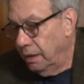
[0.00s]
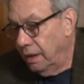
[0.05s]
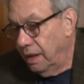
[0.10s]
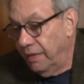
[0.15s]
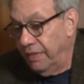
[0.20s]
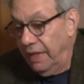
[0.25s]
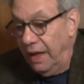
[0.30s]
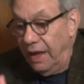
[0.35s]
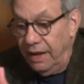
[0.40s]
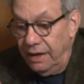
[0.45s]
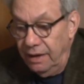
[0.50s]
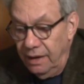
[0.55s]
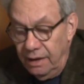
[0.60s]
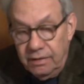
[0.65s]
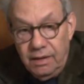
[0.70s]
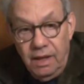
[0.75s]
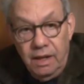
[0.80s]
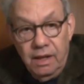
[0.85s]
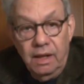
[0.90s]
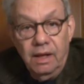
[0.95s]
And
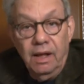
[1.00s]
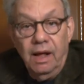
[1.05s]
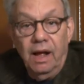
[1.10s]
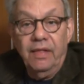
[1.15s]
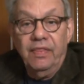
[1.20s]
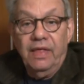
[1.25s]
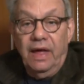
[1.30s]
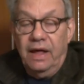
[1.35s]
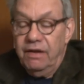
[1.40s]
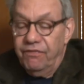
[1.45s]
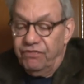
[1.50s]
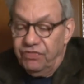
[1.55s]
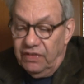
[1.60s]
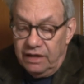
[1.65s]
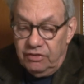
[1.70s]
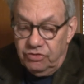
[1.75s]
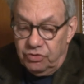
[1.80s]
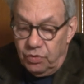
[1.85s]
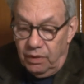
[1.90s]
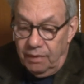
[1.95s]
then if
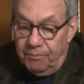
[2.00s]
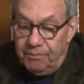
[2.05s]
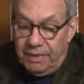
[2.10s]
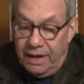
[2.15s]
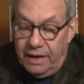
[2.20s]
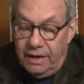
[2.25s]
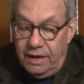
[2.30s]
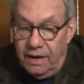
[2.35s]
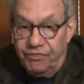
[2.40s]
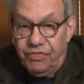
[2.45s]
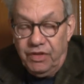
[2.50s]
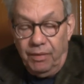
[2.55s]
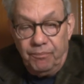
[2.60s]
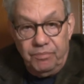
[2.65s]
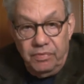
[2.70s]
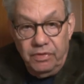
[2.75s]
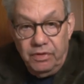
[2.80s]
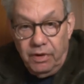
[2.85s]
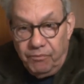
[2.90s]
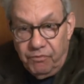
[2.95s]
things weren't bad enough, the
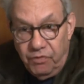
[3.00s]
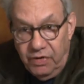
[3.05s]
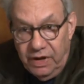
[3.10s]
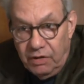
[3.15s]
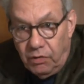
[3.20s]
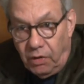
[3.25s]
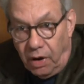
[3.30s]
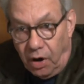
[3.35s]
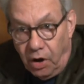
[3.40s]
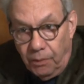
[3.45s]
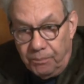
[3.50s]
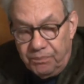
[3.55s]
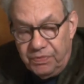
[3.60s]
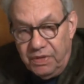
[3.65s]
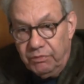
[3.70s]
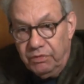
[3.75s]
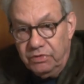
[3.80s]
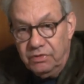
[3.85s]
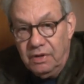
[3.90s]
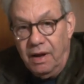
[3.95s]
real hope
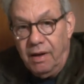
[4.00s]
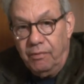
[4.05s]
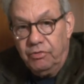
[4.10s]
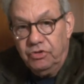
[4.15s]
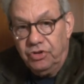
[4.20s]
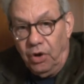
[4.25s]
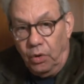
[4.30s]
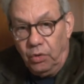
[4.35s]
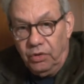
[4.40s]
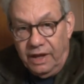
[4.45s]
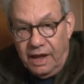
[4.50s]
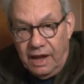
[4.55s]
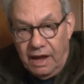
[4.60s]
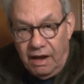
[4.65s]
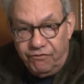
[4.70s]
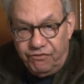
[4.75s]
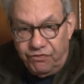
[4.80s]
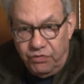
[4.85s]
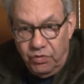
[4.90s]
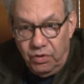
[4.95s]
that I was holding
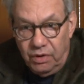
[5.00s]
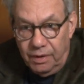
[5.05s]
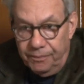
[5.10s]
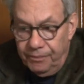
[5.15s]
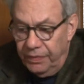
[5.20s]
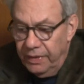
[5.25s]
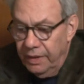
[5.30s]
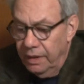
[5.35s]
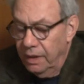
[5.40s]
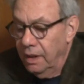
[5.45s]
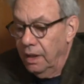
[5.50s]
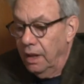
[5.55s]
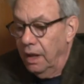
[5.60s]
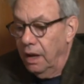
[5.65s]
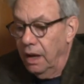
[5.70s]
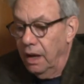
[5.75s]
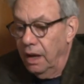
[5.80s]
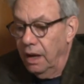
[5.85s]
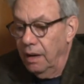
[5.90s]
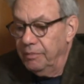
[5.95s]
out for,
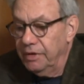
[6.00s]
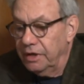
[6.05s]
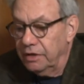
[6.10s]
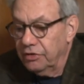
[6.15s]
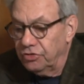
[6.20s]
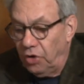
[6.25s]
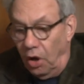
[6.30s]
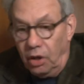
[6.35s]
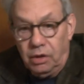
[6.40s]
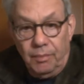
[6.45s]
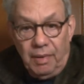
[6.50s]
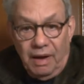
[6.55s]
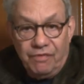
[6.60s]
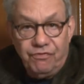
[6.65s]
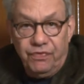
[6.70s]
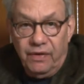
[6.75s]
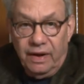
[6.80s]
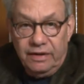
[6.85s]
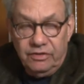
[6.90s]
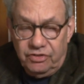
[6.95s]
because all of my
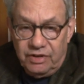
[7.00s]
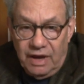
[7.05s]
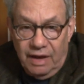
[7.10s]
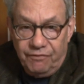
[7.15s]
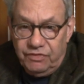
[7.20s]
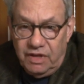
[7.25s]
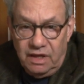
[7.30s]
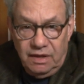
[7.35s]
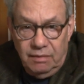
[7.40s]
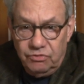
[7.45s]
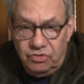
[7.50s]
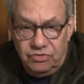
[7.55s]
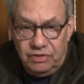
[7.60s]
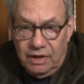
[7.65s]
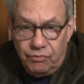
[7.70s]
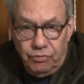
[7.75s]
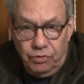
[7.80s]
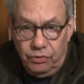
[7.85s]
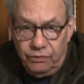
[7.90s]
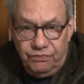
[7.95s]
friends have teams
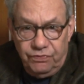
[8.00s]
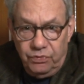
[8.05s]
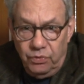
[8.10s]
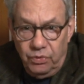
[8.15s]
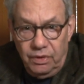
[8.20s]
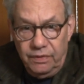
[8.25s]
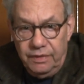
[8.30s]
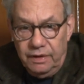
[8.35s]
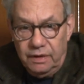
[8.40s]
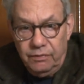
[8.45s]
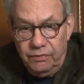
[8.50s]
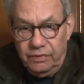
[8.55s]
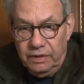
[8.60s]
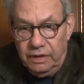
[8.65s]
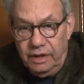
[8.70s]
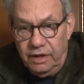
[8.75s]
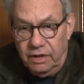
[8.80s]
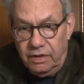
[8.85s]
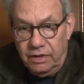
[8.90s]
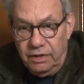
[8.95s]
they root for that are
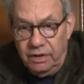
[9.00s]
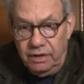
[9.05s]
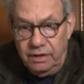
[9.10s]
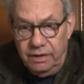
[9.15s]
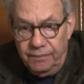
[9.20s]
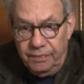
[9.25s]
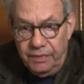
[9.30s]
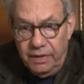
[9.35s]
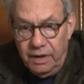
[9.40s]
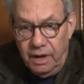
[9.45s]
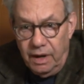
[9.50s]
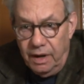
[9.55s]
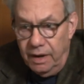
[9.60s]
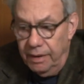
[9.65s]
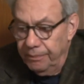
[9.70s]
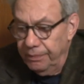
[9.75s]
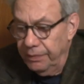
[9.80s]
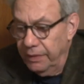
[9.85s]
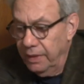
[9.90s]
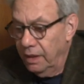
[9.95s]
really good,
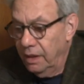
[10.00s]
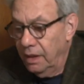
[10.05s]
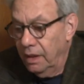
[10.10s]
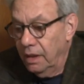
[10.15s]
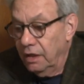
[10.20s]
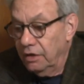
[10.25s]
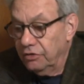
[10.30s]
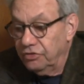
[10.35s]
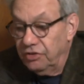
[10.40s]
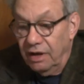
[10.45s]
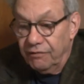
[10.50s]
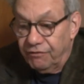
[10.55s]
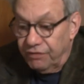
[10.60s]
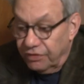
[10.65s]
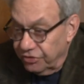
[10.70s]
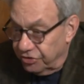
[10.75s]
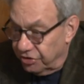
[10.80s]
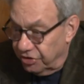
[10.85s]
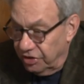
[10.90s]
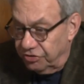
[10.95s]
San
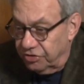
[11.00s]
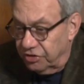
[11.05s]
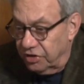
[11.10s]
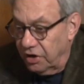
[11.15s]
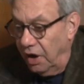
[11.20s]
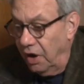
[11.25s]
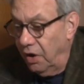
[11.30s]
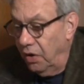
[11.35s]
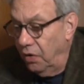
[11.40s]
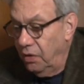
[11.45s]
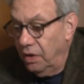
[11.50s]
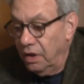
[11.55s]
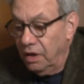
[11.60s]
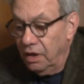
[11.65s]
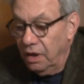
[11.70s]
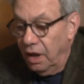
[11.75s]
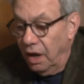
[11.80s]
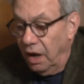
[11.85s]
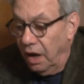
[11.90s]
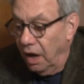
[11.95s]
Francisco,
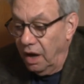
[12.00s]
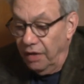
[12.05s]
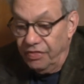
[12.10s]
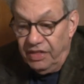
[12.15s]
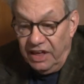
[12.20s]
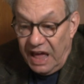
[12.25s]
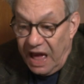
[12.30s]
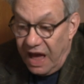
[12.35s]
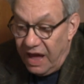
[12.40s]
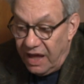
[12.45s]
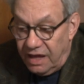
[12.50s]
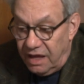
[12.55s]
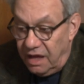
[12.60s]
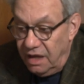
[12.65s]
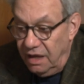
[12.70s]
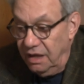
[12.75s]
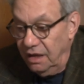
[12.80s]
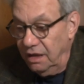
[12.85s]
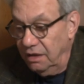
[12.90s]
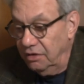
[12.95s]
the
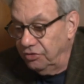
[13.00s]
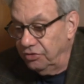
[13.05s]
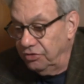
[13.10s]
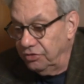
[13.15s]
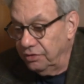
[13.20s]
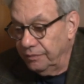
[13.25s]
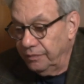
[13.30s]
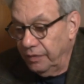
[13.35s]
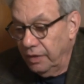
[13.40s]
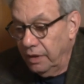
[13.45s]
Yankees,